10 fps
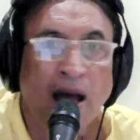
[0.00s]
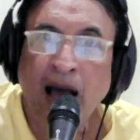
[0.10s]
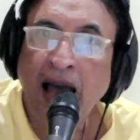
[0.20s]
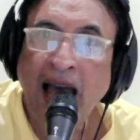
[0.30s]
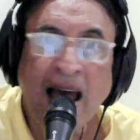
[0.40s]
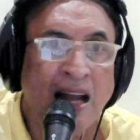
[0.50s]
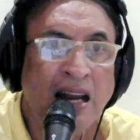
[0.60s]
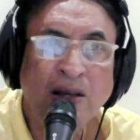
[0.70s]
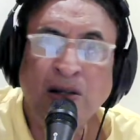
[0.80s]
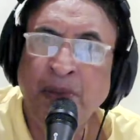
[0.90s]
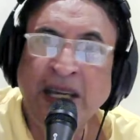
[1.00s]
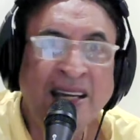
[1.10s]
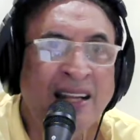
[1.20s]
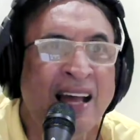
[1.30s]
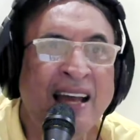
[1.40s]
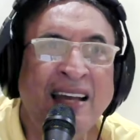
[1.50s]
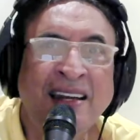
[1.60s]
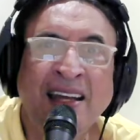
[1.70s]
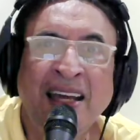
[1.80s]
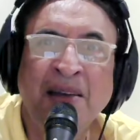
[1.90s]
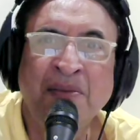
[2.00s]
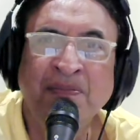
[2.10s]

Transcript: Hallowed be thy name.